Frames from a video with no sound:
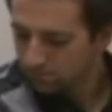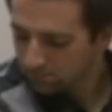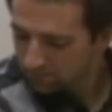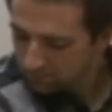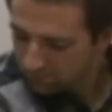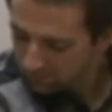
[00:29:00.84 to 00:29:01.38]

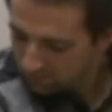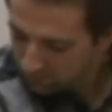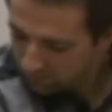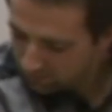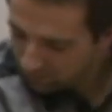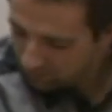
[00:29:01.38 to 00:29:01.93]

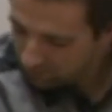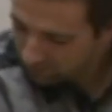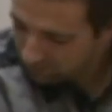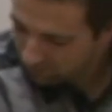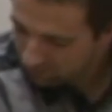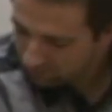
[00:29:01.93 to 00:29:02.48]

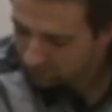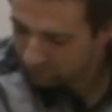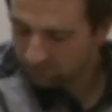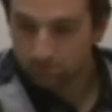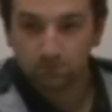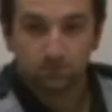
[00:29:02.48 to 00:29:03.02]

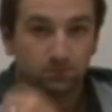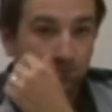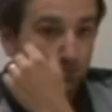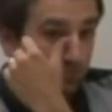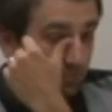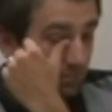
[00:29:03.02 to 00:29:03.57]

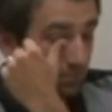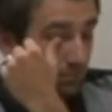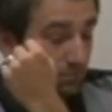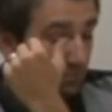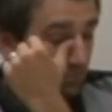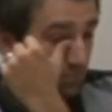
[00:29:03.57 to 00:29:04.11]

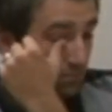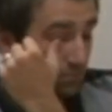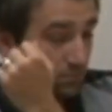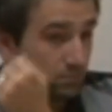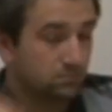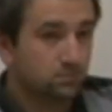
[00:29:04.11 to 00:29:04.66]

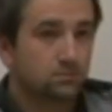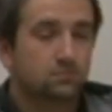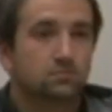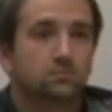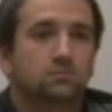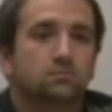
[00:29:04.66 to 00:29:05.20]

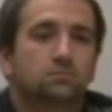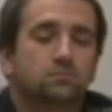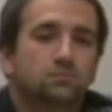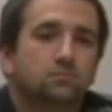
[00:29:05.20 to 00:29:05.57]
(silent)